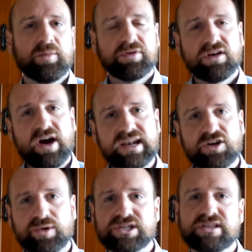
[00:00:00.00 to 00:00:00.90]
but the guiding
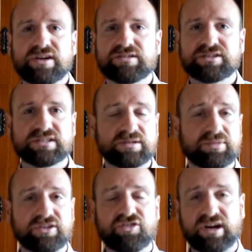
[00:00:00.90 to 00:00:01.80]
question there is just
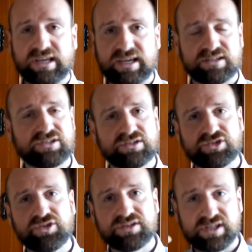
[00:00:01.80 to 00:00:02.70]
simply trying to get students